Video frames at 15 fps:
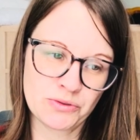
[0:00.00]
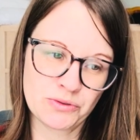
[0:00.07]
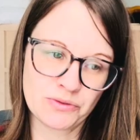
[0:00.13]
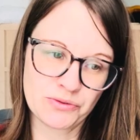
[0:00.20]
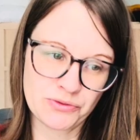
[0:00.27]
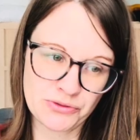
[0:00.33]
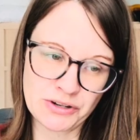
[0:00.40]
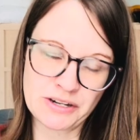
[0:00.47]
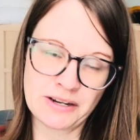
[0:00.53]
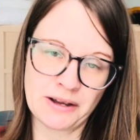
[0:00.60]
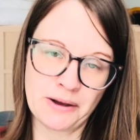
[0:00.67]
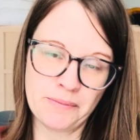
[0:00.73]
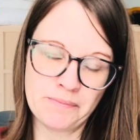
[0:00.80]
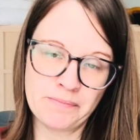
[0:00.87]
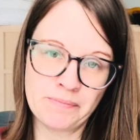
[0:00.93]

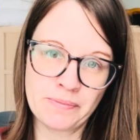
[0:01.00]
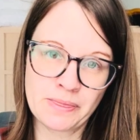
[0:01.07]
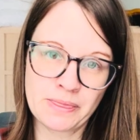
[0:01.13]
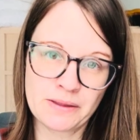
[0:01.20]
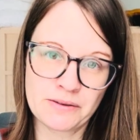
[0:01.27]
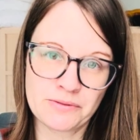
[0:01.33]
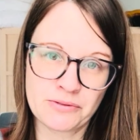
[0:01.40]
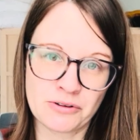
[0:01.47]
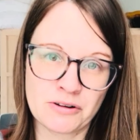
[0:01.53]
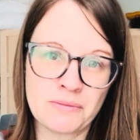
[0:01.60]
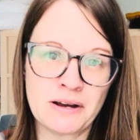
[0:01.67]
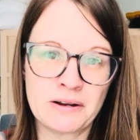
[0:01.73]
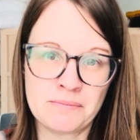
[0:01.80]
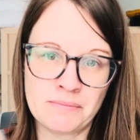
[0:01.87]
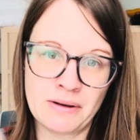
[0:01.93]
freedom for
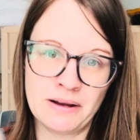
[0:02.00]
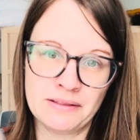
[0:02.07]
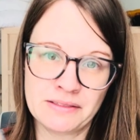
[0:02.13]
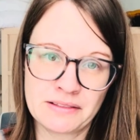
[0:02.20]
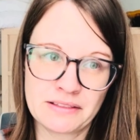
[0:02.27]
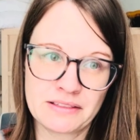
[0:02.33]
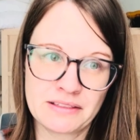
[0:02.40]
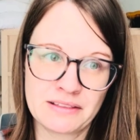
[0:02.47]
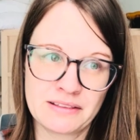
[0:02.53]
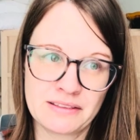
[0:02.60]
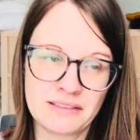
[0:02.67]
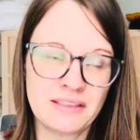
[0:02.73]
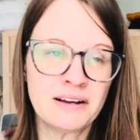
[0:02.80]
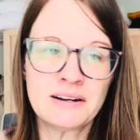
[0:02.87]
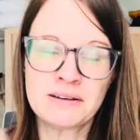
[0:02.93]
about a month.
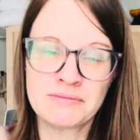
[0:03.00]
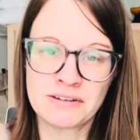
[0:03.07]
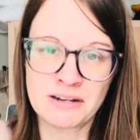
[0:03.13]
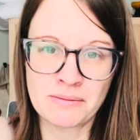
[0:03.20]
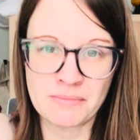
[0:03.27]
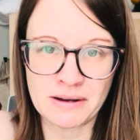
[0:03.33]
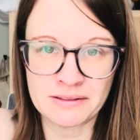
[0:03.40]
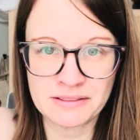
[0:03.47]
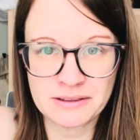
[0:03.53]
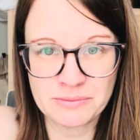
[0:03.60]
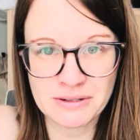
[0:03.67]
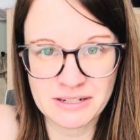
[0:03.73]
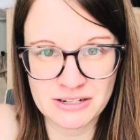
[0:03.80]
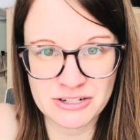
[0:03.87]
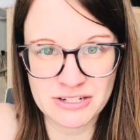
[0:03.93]
Not even a month,
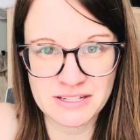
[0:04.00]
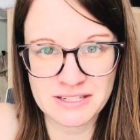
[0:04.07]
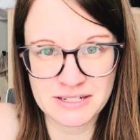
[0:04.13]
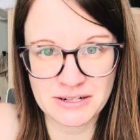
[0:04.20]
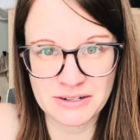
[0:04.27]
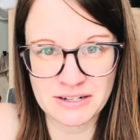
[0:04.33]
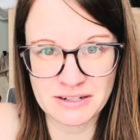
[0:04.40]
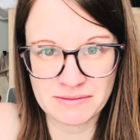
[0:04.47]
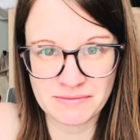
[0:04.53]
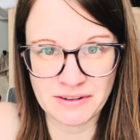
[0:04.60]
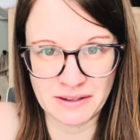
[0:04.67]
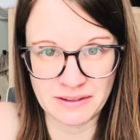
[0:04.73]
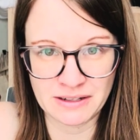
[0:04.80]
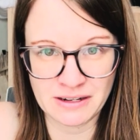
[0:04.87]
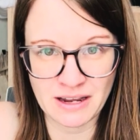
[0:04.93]
because she started
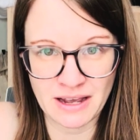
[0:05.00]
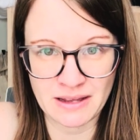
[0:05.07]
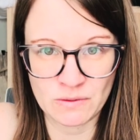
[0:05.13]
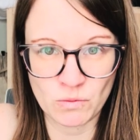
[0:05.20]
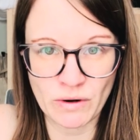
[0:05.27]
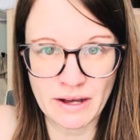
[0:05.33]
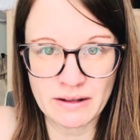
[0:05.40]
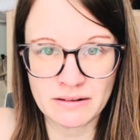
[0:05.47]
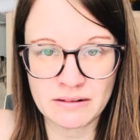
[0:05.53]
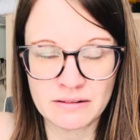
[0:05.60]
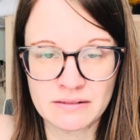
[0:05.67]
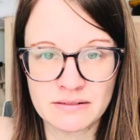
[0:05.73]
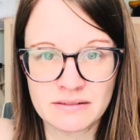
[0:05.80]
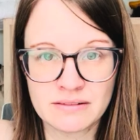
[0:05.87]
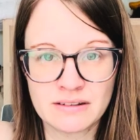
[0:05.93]
feeling unwell.
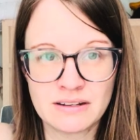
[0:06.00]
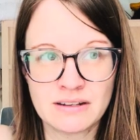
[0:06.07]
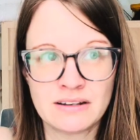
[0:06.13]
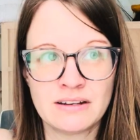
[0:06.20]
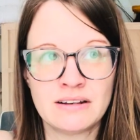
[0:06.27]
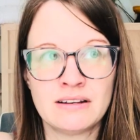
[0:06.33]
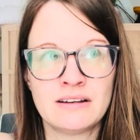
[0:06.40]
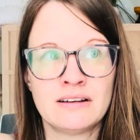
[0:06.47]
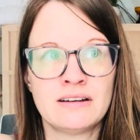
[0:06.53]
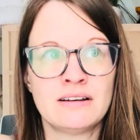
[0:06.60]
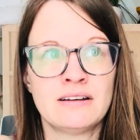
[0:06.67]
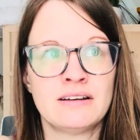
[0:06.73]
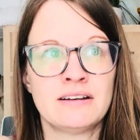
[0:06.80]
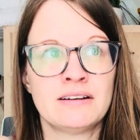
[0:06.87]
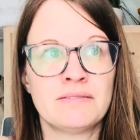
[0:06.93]

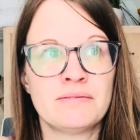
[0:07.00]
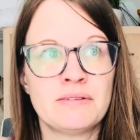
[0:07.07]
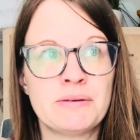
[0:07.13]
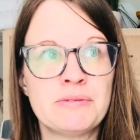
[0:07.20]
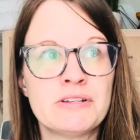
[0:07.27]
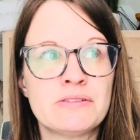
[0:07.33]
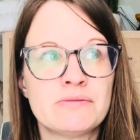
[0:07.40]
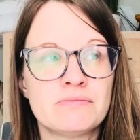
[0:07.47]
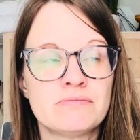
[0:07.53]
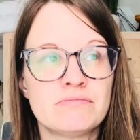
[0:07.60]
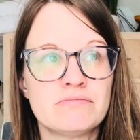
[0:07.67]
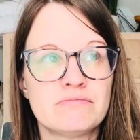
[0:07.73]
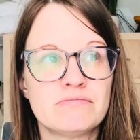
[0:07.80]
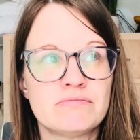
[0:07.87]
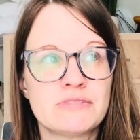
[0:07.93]
Maybe
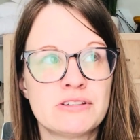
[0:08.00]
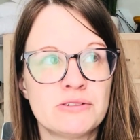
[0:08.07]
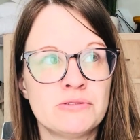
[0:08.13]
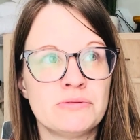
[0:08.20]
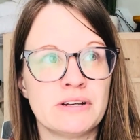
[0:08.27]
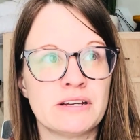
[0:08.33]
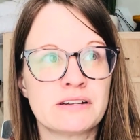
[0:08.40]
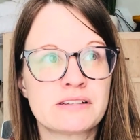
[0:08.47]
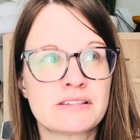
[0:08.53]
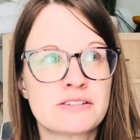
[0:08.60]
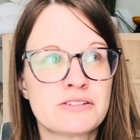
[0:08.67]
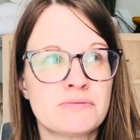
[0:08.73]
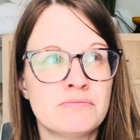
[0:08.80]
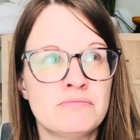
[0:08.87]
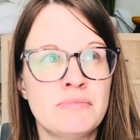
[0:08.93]
2 weeks,
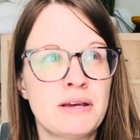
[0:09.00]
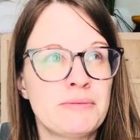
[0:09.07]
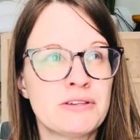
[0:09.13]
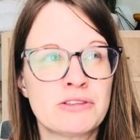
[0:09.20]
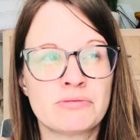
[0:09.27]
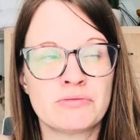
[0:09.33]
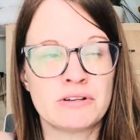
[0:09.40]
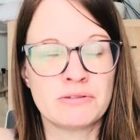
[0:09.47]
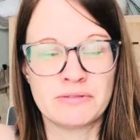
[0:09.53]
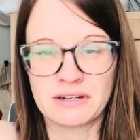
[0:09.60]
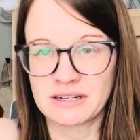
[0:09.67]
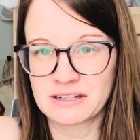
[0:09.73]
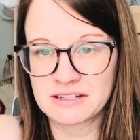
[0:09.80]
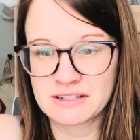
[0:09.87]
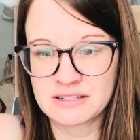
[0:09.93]
maybe 3
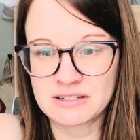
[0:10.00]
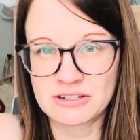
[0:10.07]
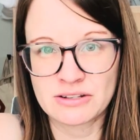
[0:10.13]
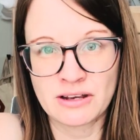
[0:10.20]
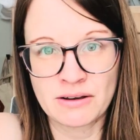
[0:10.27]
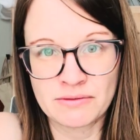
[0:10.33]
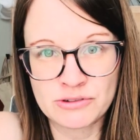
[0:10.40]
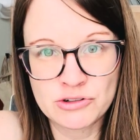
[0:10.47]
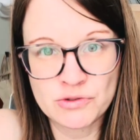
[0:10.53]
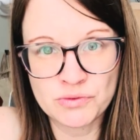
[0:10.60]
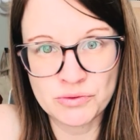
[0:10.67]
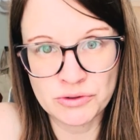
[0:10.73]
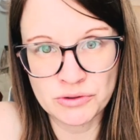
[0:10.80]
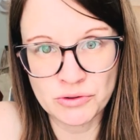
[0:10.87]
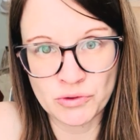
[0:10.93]
weeks of
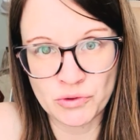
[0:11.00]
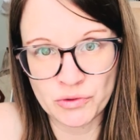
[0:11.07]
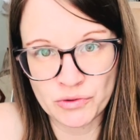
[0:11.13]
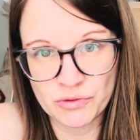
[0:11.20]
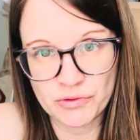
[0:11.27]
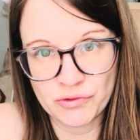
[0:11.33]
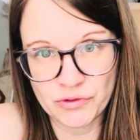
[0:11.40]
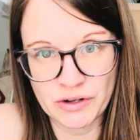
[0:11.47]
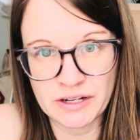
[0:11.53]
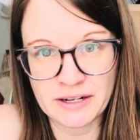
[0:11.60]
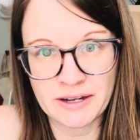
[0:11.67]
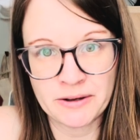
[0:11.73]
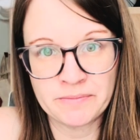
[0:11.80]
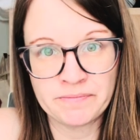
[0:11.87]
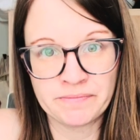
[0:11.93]
true
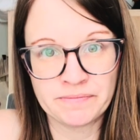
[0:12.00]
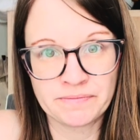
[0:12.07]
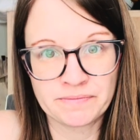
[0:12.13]
freedom